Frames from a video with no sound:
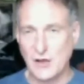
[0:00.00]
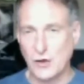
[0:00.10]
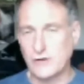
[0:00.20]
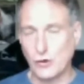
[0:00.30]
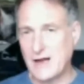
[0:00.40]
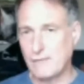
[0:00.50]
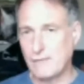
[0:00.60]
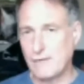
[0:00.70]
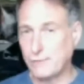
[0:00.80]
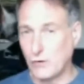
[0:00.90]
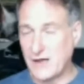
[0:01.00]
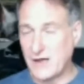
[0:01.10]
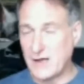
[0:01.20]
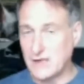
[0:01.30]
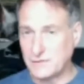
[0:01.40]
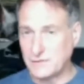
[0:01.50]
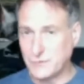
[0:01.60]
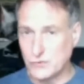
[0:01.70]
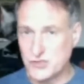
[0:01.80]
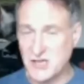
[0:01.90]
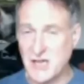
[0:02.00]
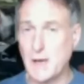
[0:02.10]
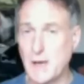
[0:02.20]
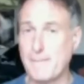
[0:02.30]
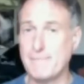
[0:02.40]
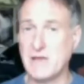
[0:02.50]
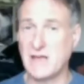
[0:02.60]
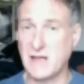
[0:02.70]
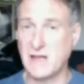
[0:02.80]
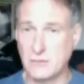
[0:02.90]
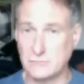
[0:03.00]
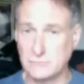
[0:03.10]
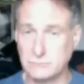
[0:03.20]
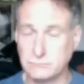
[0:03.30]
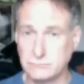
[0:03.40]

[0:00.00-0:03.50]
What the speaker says: Look out for L4G Mingle.